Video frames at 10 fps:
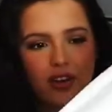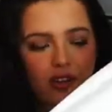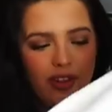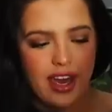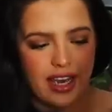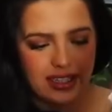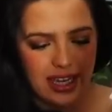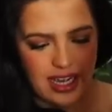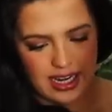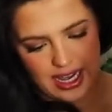got
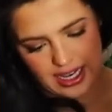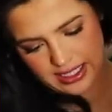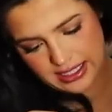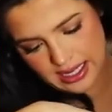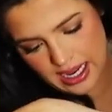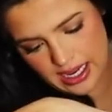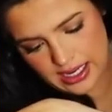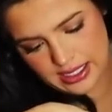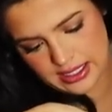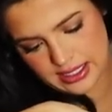this in a
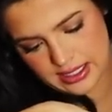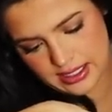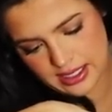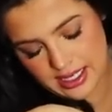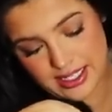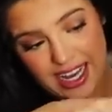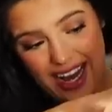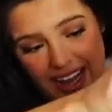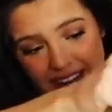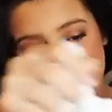size
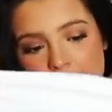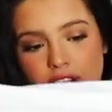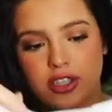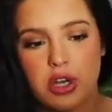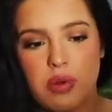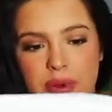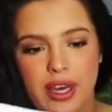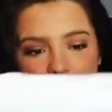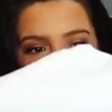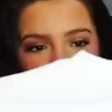10, so it would be
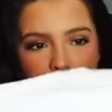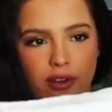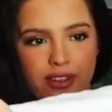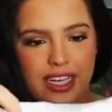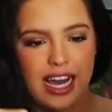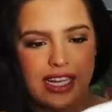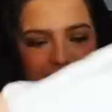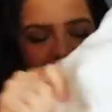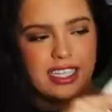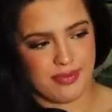a little bit oversized.
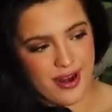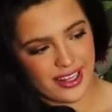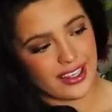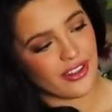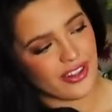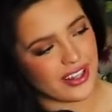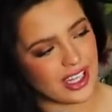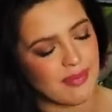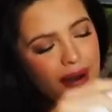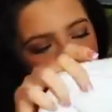It says pretty little thing
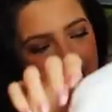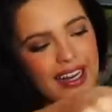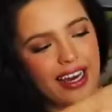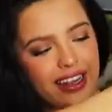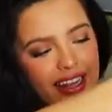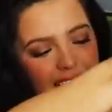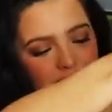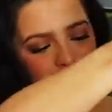in the back, and I think this